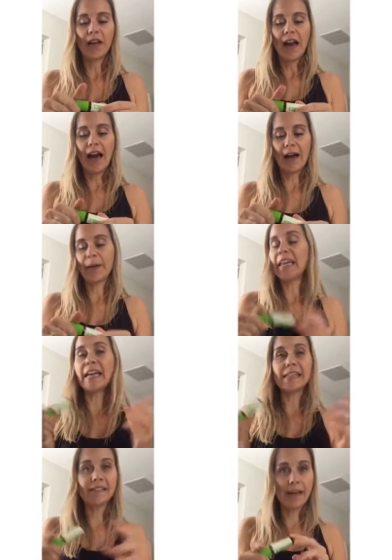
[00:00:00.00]
um,
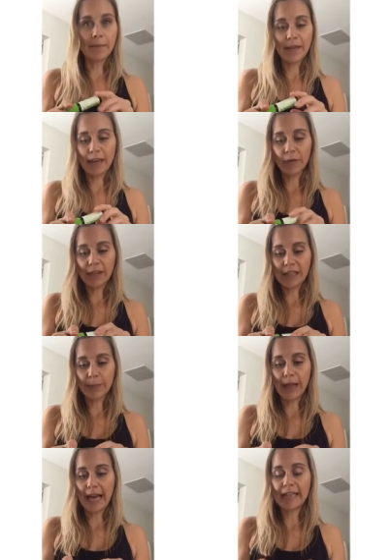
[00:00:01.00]
again, same thing with this
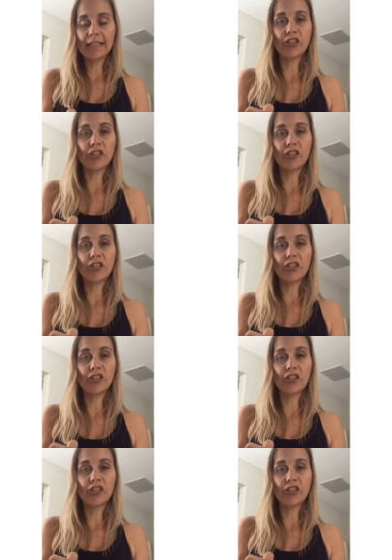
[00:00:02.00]
blend,